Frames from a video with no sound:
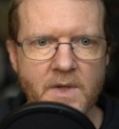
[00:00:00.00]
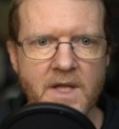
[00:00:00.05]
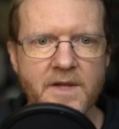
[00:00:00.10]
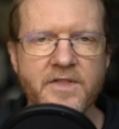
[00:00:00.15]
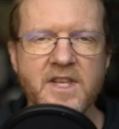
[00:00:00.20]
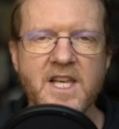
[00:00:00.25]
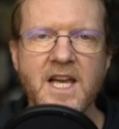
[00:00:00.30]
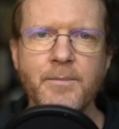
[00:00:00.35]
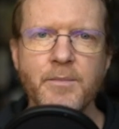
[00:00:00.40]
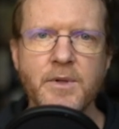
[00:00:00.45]

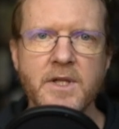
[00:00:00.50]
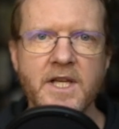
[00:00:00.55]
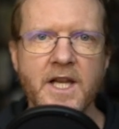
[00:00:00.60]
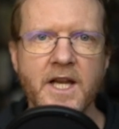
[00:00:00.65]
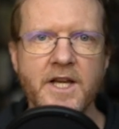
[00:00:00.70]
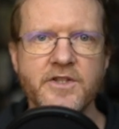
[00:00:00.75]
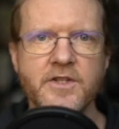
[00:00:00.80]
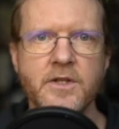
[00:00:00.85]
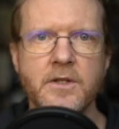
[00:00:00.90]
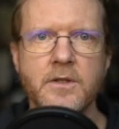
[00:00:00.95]
The
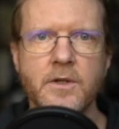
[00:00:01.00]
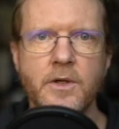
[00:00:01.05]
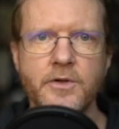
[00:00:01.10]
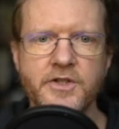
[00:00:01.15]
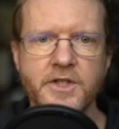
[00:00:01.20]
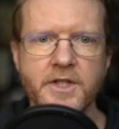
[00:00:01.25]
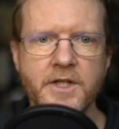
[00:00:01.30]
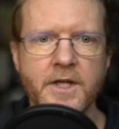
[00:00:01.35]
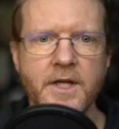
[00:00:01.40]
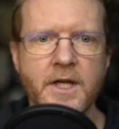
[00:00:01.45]
application
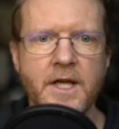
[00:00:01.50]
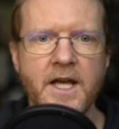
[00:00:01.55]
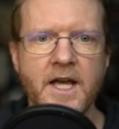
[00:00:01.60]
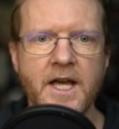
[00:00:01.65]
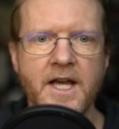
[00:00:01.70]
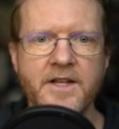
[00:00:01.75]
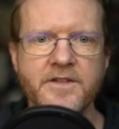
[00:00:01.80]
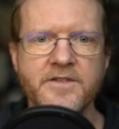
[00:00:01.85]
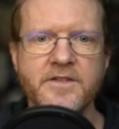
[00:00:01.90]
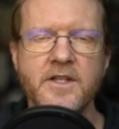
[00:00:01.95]
logic
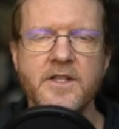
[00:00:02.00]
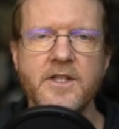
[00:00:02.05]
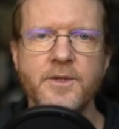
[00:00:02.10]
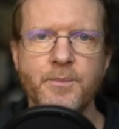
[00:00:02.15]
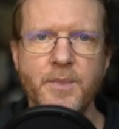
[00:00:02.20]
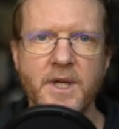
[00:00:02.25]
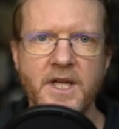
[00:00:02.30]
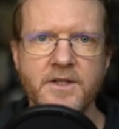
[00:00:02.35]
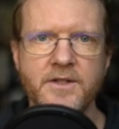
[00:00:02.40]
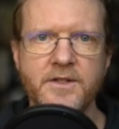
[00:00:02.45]
has the
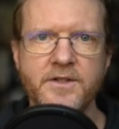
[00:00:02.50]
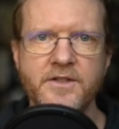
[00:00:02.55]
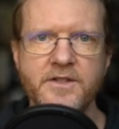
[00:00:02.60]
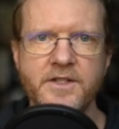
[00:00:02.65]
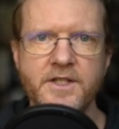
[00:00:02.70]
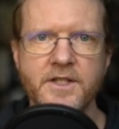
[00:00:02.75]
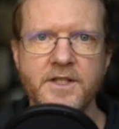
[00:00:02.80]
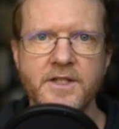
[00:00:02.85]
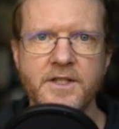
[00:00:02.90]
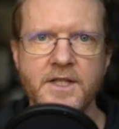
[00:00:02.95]

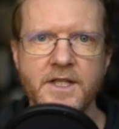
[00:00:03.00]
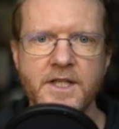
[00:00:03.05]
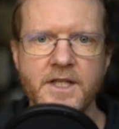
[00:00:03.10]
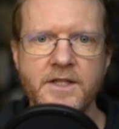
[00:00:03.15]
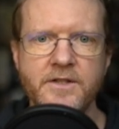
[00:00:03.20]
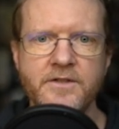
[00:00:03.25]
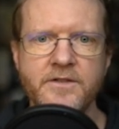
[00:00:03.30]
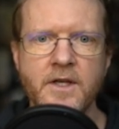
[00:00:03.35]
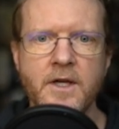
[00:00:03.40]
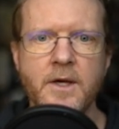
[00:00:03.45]
dependency it
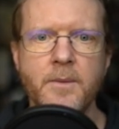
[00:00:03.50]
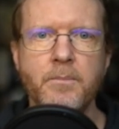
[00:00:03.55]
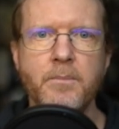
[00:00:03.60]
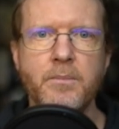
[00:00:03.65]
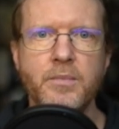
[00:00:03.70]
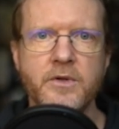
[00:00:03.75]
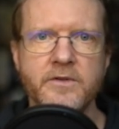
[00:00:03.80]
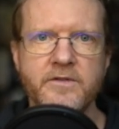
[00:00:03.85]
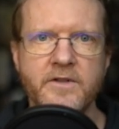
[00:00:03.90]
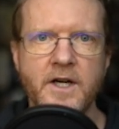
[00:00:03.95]
needs
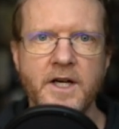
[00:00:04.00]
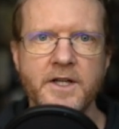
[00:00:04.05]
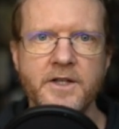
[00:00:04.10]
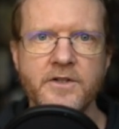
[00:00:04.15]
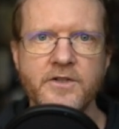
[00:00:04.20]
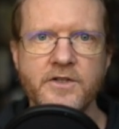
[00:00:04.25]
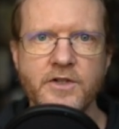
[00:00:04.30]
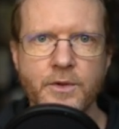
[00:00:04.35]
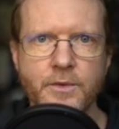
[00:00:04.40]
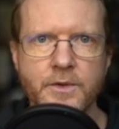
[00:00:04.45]

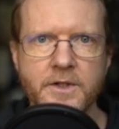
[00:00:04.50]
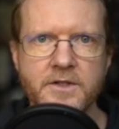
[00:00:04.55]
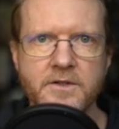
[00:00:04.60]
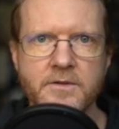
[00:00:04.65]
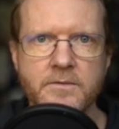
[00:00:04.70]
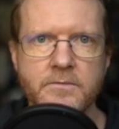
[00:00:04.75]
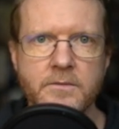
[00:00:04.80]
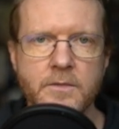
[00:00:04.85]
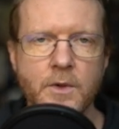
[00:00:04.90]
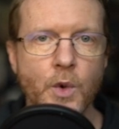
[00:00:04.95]
provided to it
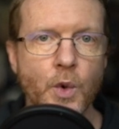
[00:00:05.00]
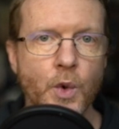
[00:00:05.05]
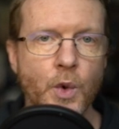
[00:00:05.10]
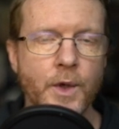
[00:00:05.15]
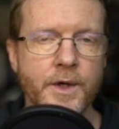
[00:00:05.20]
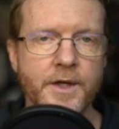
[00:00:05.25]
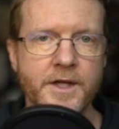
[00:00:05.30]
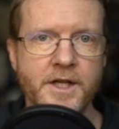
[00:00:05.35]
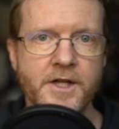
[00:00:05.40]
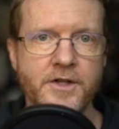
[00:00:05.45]

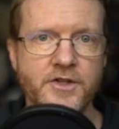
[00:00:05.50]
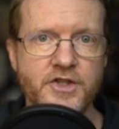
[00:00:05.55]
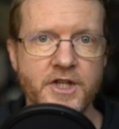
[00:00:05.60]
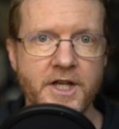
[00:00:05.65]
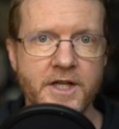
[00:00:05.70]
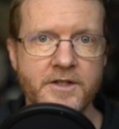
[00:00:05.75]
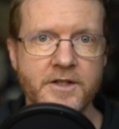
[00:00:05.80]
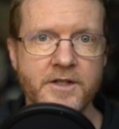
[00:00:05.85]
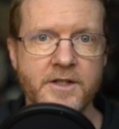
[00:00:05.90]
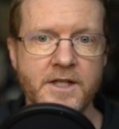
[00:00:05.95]
or
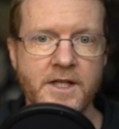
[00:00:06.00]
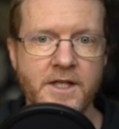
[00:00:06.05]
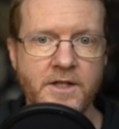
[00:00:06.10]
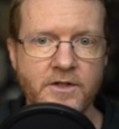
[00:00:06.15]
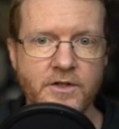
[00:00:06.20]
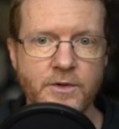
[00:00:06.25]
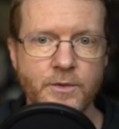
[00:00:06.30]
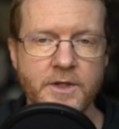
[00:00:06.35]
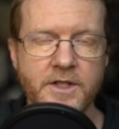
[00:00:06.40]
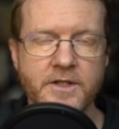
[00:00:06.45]
injected
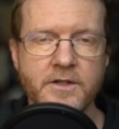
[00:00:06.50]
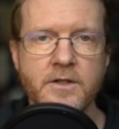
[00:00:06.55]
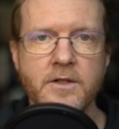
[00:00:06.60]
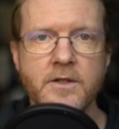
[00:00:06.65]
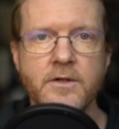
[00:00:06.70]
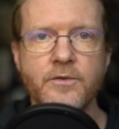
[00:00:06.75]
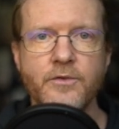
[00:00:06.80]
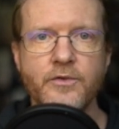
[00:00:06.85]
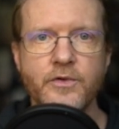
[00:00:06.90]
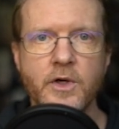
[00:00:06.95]
into it
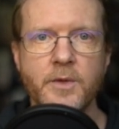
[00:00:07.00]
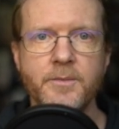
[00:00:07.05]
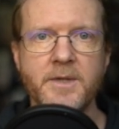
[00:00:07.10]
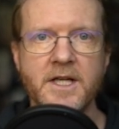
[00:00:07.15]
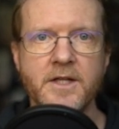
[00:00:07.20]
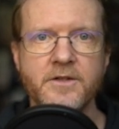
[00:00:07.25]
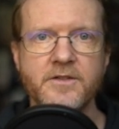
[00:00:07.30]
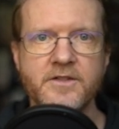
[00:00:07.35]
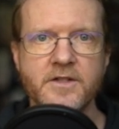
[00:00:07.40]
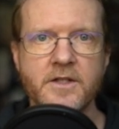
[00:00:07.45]
from
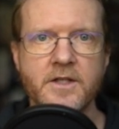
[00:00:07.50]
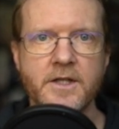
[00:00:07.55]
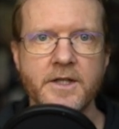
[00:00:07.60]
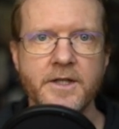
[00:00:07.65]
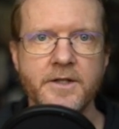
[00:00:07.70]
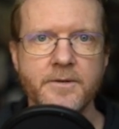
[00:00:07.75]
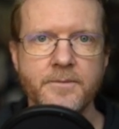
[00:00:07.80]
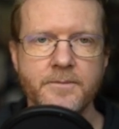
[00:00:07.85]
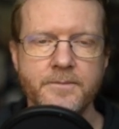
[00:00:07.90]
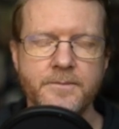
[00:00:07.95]

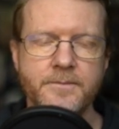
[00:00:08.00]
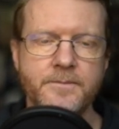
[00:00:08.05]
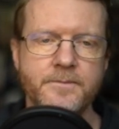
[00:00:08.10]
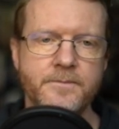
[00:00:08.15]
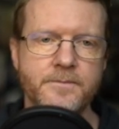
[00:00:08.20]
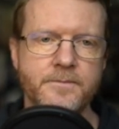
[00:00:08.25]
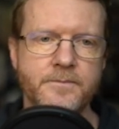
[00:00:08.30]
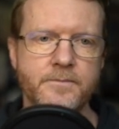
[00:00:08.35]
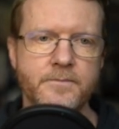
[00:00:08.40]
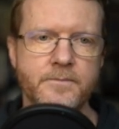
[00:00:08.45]
outside.
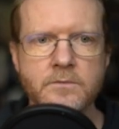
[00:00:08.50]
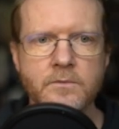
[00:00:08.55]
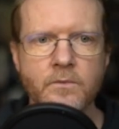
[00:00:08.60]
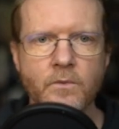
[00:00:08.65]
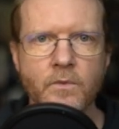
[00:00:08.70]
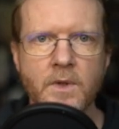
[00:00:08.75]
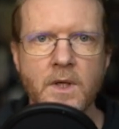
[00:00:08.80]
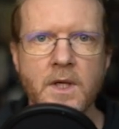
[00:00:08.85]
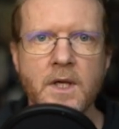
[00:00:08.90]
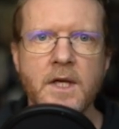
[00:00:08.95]

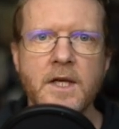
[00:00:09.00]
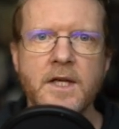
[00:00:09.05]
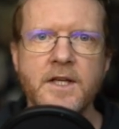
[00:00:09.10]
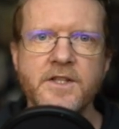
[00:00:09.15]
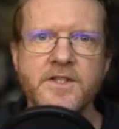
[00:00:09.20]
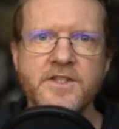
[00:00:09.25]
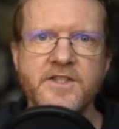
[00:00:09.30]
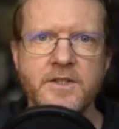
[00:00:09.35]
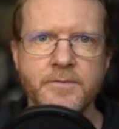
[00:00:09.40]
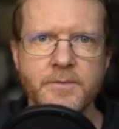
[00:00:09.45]

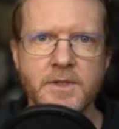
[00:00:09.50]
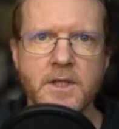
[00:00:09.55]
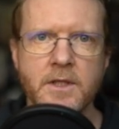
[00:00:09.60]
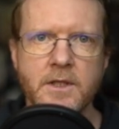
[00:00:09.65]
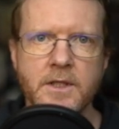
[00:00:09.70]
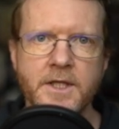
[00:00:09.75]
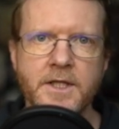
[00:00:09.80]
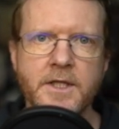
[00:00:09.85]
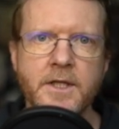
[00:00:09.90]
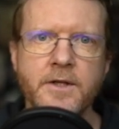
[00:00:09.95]

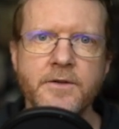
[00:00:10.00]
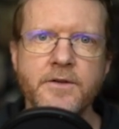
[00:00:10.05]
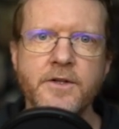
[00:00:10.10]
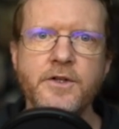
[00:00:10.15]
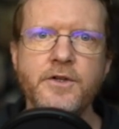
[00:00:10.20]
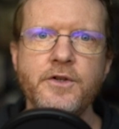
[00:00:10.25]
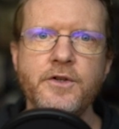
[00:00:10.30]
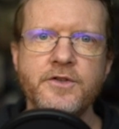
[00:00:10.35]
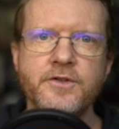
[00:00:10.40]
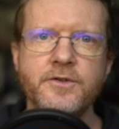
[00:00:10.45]
Similarly, the
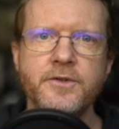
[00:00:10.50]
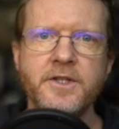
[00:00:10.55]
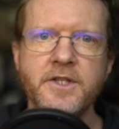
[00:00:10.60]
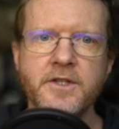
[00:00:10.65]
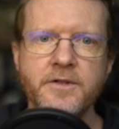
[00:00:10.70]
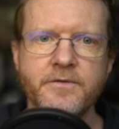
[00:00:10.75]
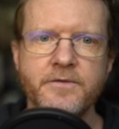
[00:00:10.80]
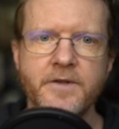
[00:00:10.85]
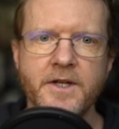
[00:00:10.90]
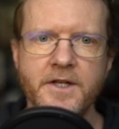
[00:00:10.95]
user
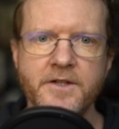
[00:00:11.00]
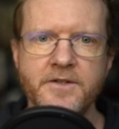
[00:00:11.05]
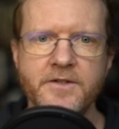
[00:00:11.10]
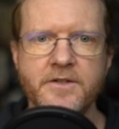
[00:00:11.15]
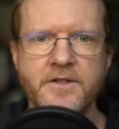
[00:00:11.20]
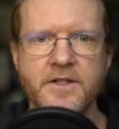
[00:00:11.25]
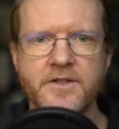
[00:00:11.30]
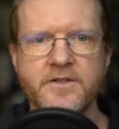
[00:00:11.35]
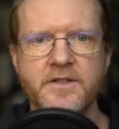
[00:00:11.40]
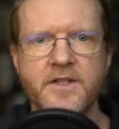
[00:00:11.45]

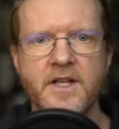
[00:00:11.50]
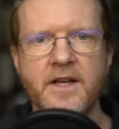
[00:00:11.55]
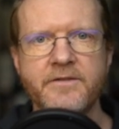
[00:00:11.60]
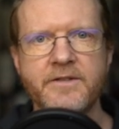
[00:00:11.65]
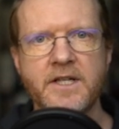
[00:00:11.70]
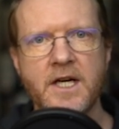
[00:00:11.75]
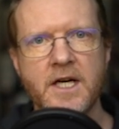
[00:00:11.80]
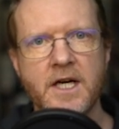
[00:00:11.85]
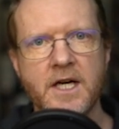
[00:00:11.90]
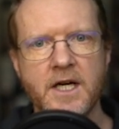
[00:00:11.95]
interface doesn't have
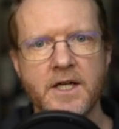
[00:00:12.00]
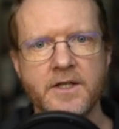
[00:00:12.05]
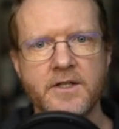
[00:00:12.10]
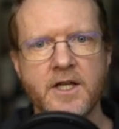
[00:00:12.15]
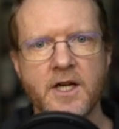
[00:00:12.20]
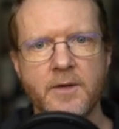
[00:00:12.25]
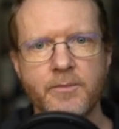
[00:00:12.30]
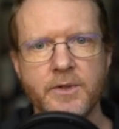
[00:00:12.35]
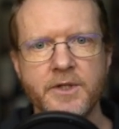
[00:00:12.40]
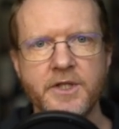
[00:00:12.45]
a hard
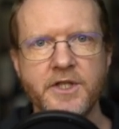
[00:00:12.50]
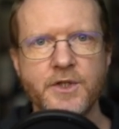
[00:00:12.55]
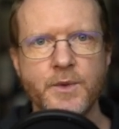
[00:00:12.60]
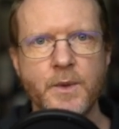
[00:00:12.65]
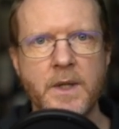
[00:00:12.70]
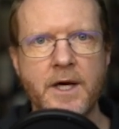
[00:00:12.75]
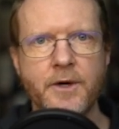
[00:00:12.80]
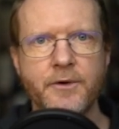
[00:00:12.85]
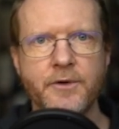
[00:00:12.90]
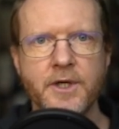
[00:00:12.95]
coupling
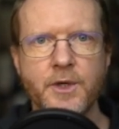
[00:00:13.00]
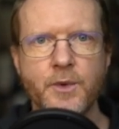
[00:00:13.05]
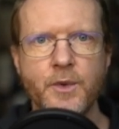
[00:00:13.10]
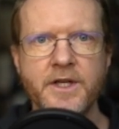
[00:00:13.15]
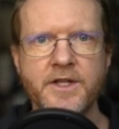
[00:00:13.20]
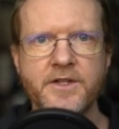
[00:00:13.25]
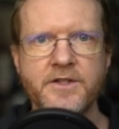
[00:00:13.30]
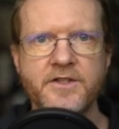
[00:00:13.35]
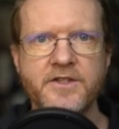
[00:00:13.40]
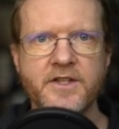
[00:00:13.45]
to our
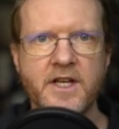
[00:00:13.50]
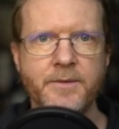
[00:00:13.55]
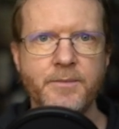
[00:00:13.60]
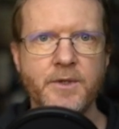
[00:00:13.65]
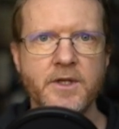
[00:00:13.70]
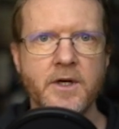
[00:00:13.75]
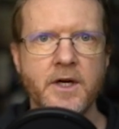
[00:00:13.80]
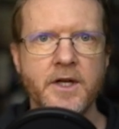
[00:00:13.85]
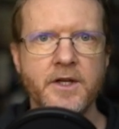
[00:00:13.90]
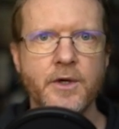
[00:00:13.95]
requests
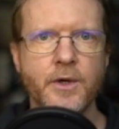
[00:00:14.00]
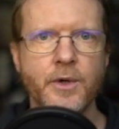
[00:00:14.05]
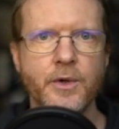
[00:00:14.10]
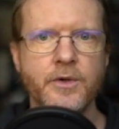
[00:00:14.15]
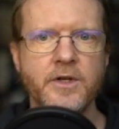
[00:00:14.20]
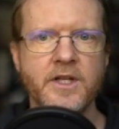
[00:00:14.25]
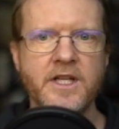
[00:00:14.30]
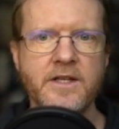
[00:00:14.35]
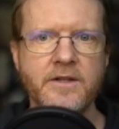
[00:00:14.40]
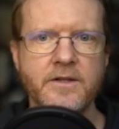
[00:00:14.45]
API
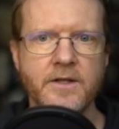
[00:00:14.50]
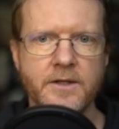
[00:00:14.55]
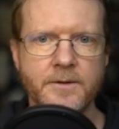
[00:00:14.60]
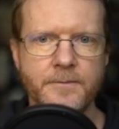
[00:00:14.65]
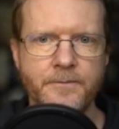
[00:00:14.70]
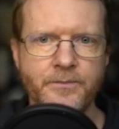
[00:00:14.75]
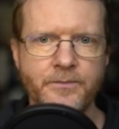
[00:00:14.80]
code either.